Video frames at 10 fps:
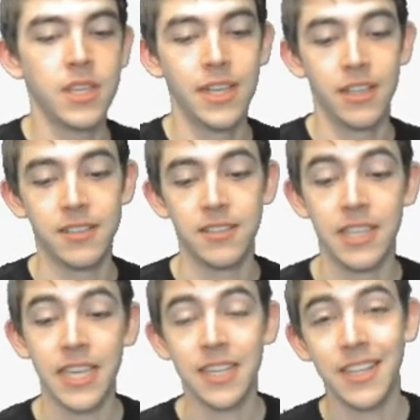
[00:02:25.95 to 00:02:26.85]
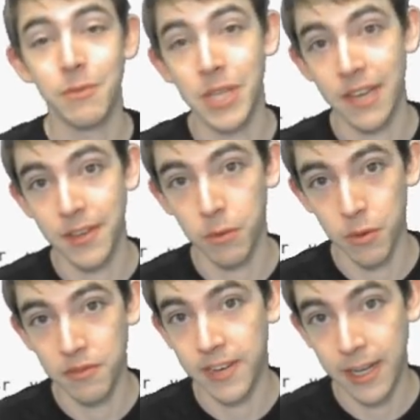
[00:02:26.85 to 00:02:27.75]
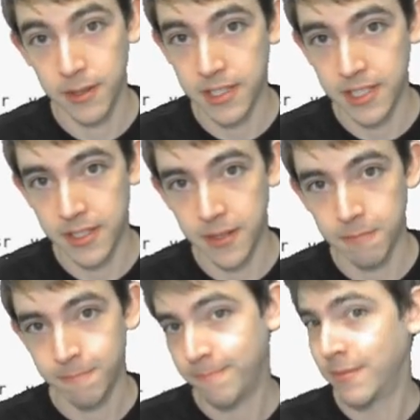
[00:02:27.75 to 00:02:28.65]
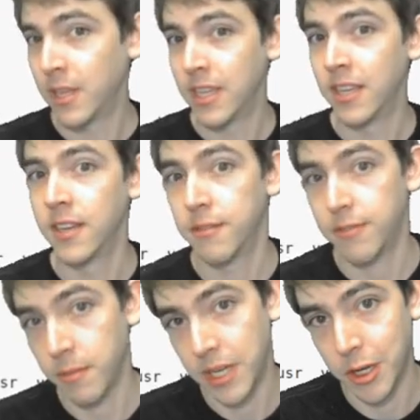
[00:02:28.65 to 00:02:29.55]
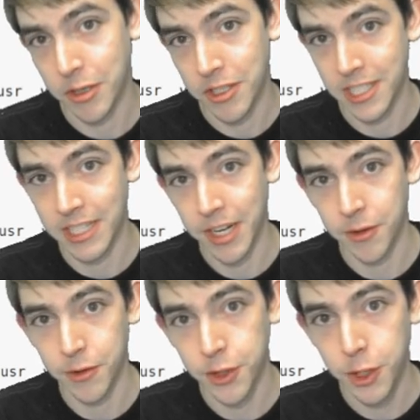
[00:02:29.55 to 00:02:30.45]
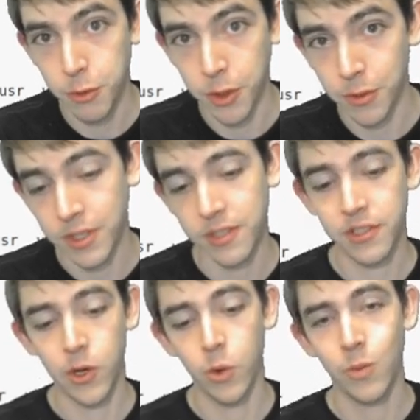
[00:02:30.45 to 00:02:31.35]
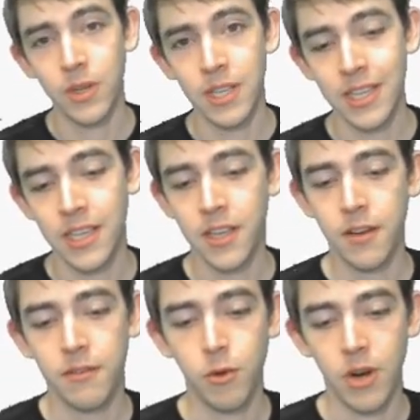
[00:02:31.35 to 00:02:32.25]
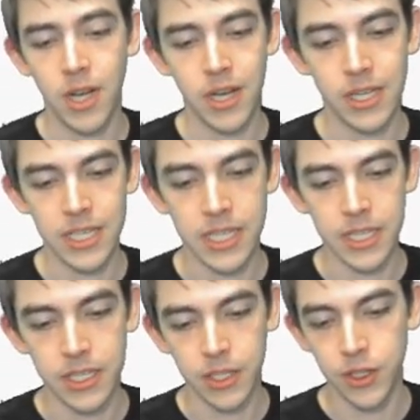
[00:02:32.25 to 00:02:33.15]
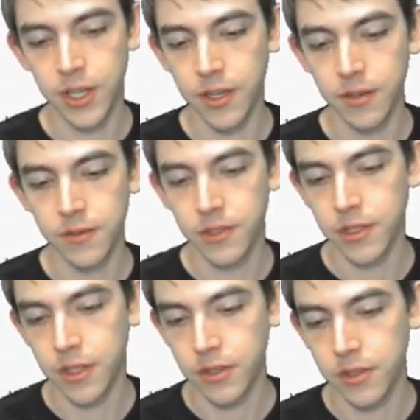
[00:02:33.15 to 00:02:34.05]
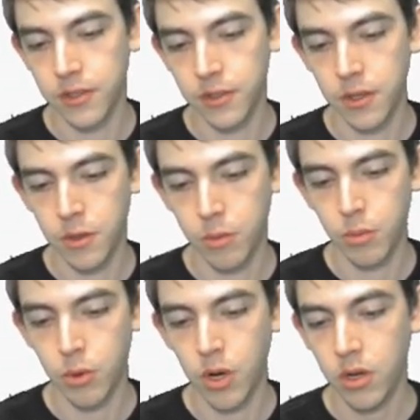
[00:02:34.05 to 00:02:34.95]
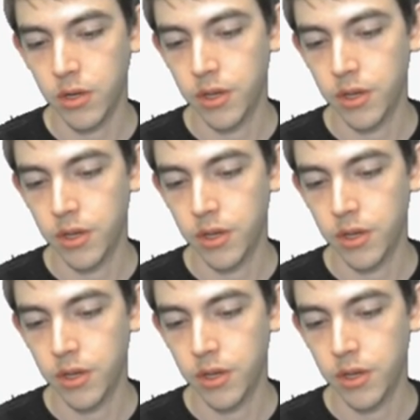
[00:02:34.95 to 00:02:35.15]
ls again, and we have a root file system. From here, it's a standard chroot. So for i in dosis proc